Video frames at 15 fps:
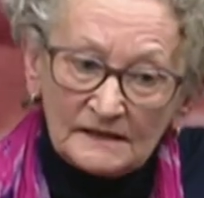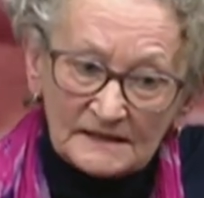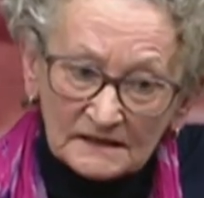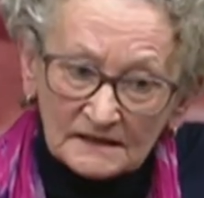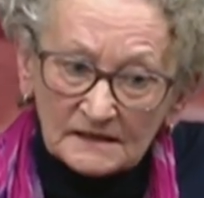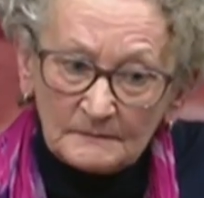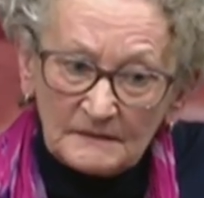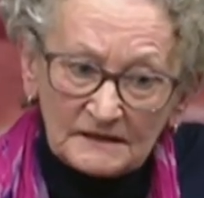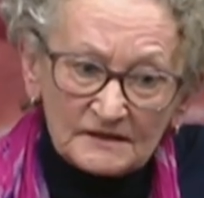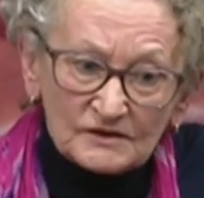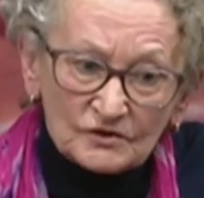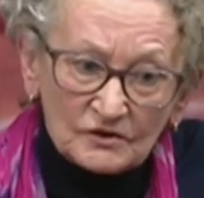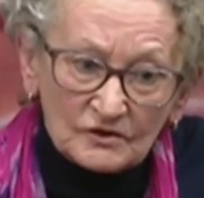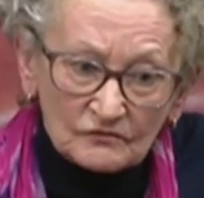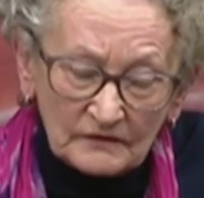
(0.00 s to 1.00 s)
Does the
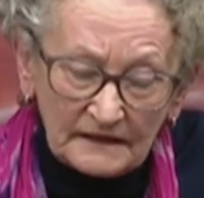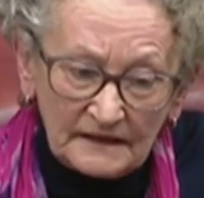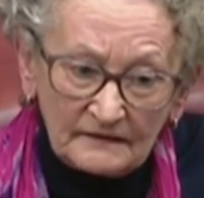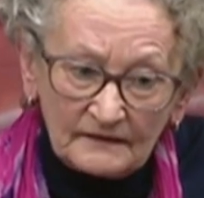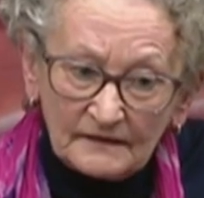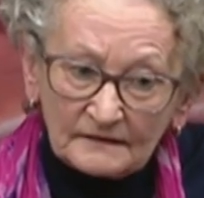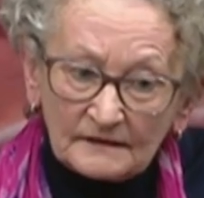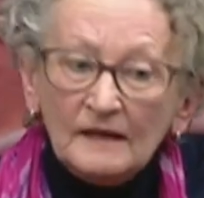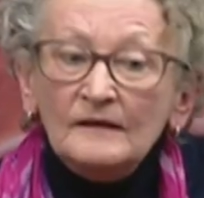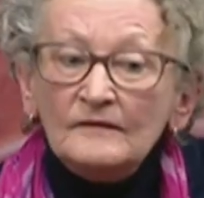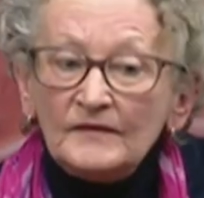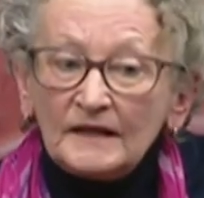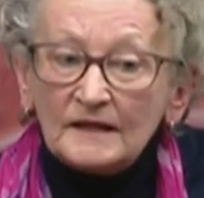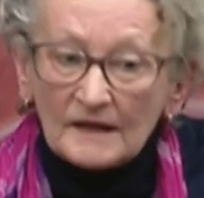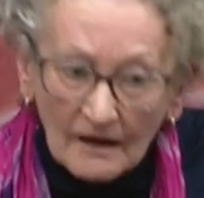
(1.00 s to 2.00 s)
Minister agree that
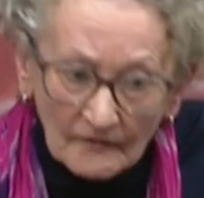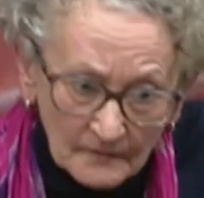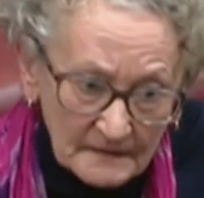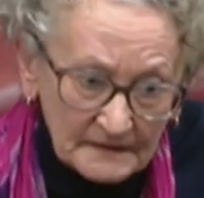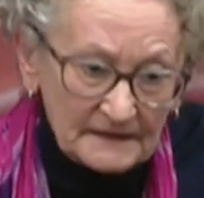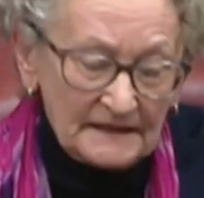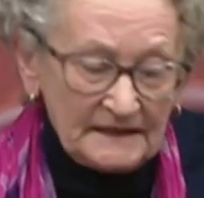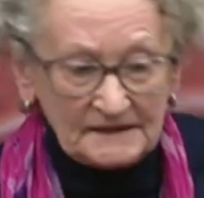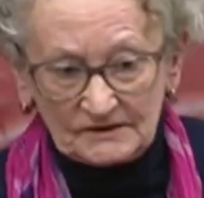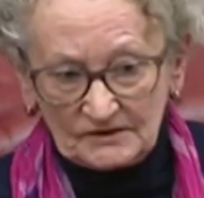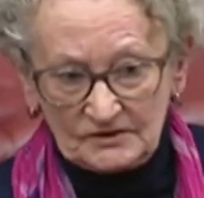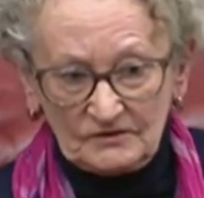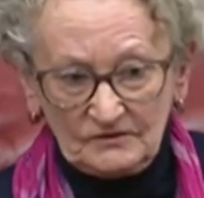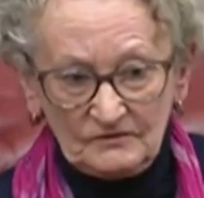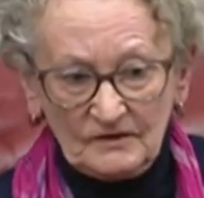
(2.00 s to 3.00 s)
the government needs
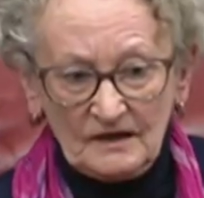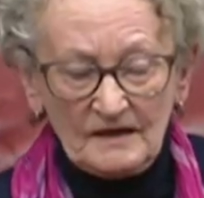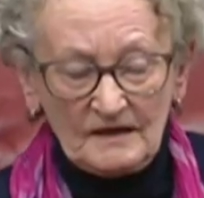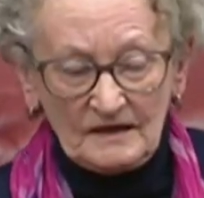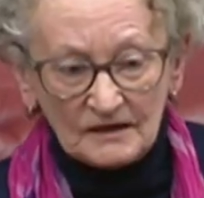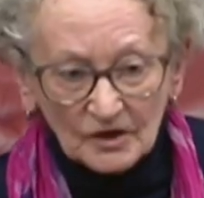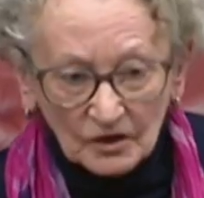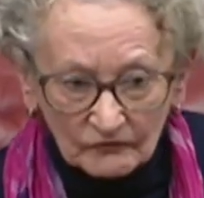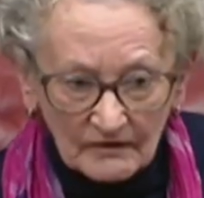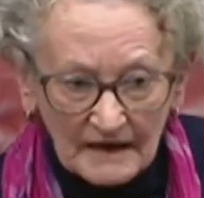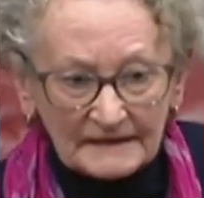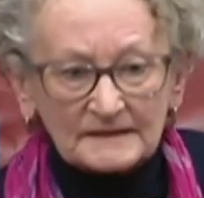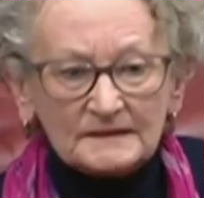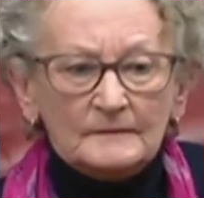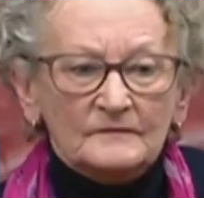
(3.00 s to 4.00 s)
to
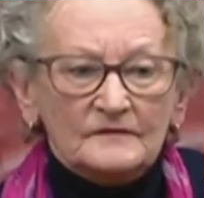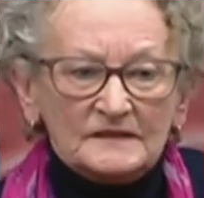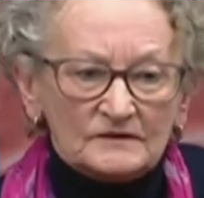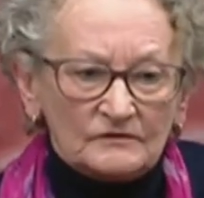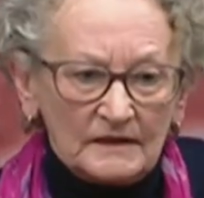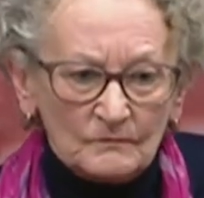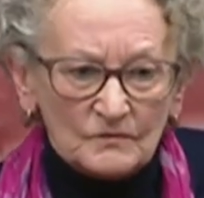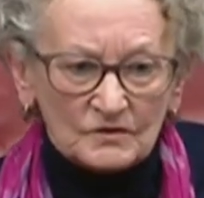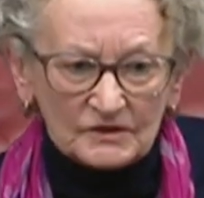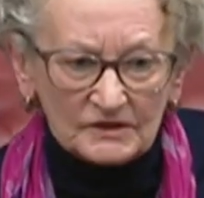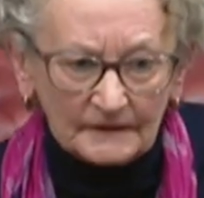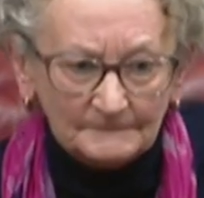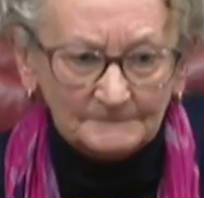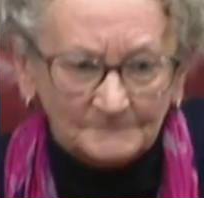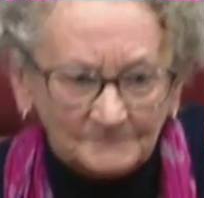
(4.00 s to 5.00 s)
correct some of its
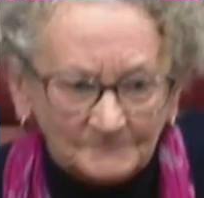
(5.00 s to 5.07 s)
greenwashing?